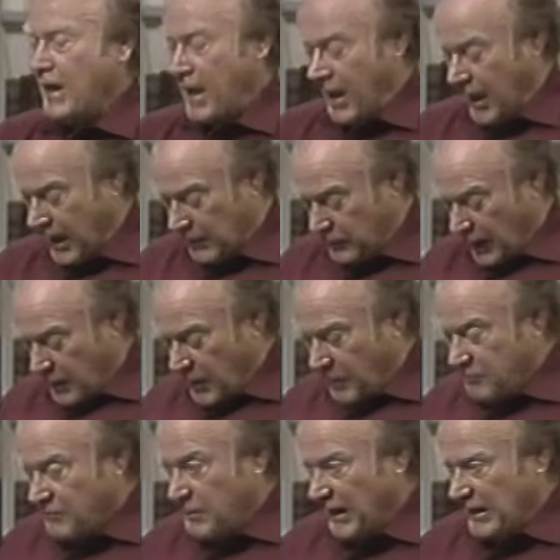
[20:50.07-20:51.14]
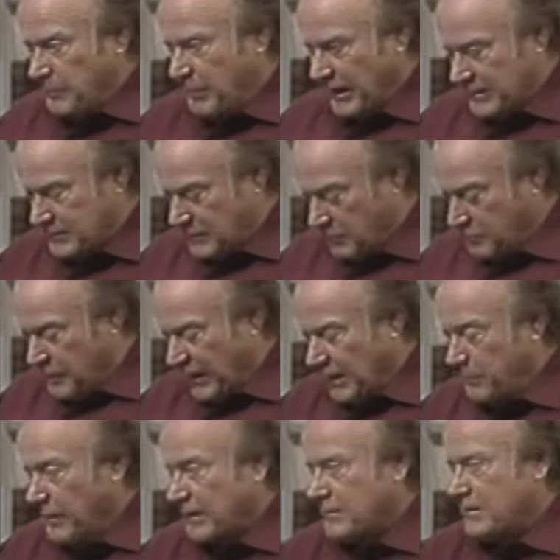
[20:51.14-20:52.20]
And belly button, belly
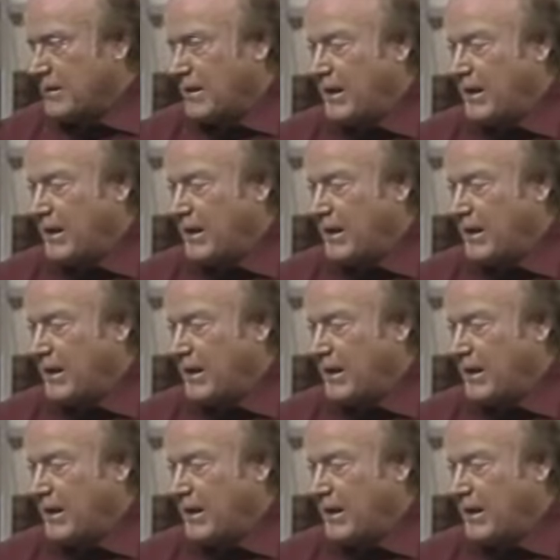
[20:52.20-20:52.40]
button.